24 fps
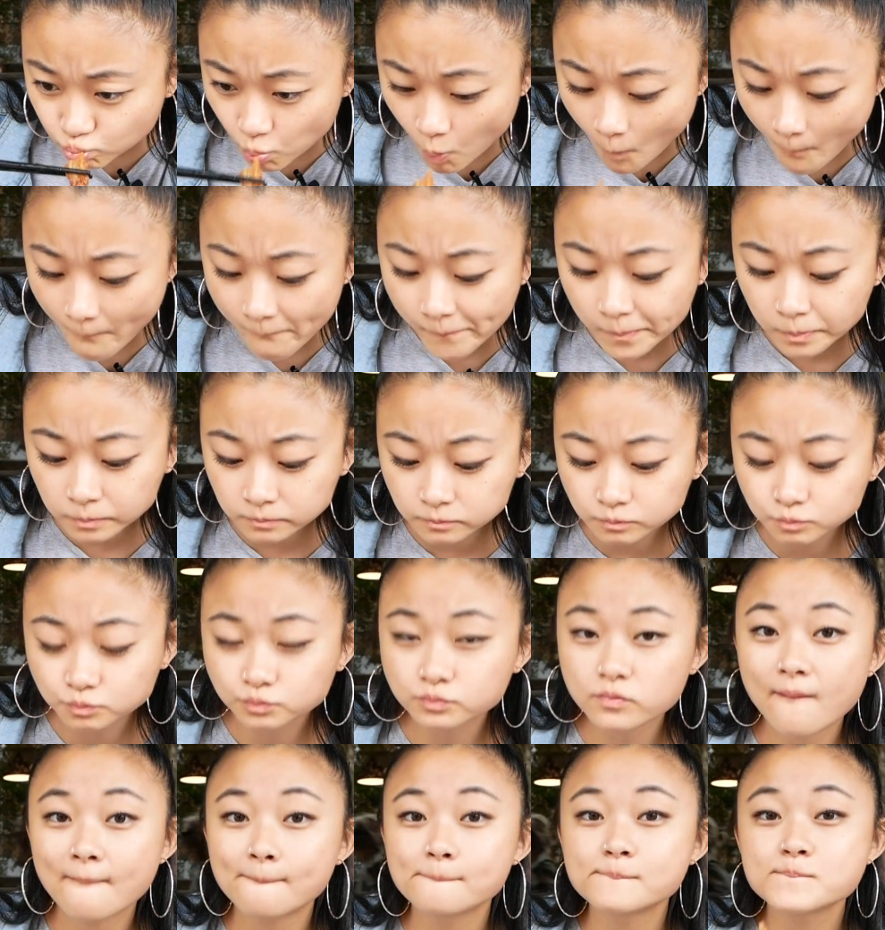
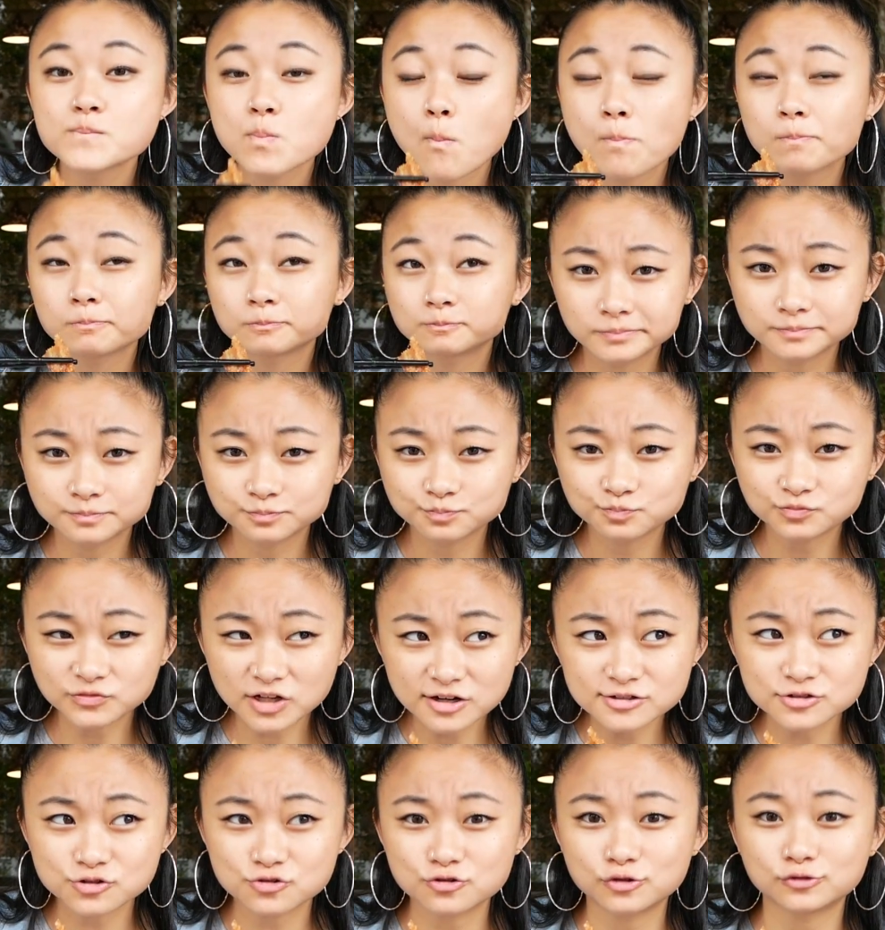
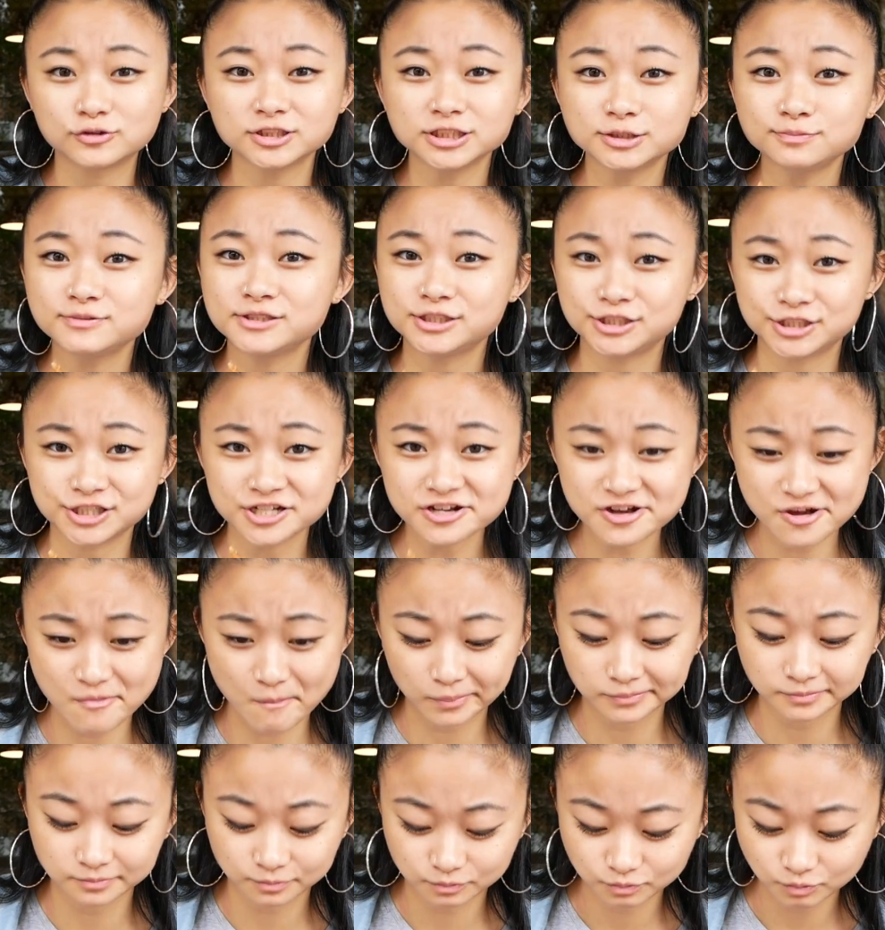That is crispy chicken.
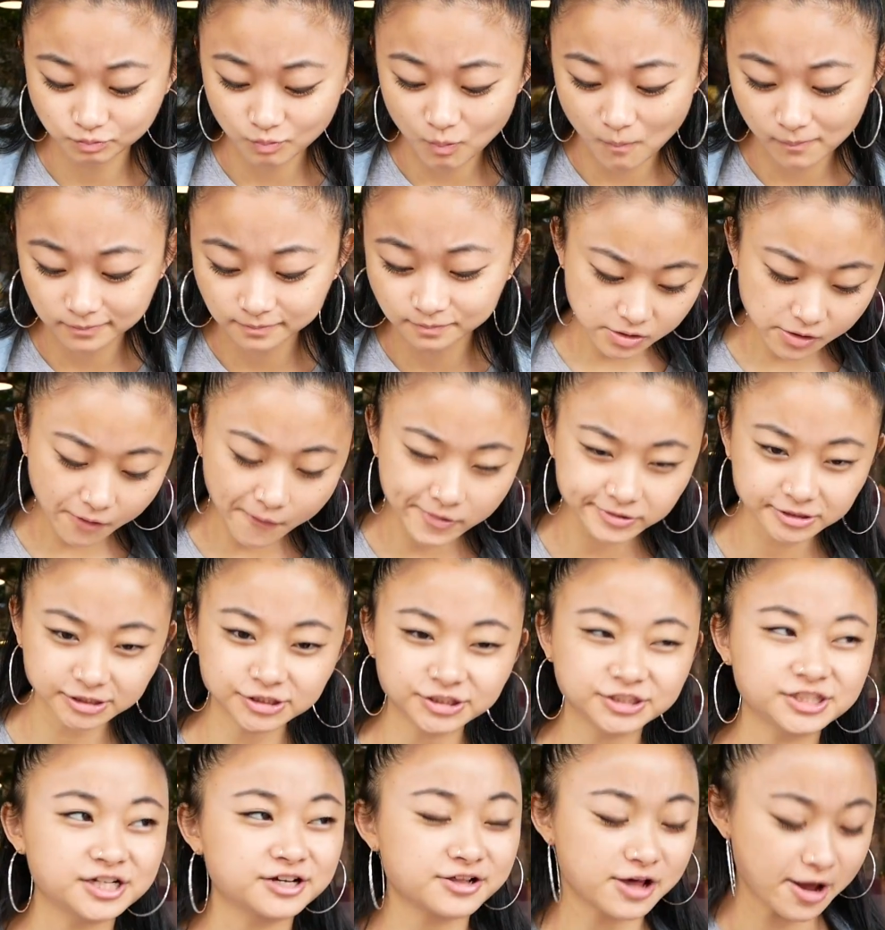Can
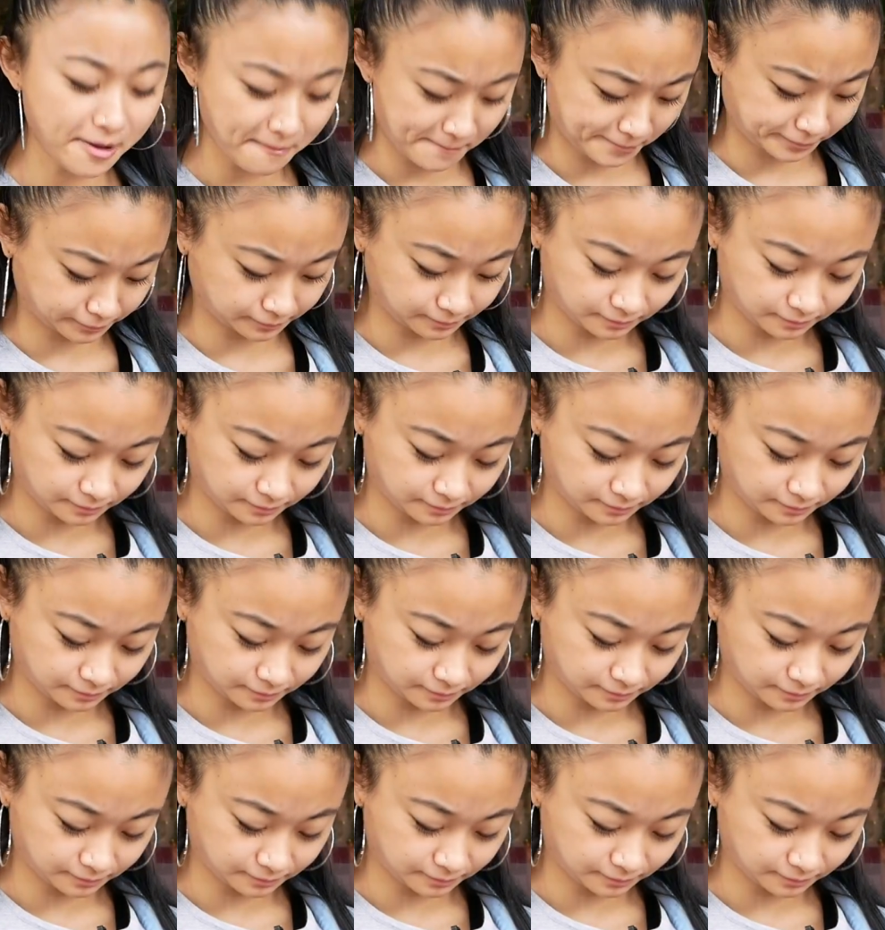you hear that?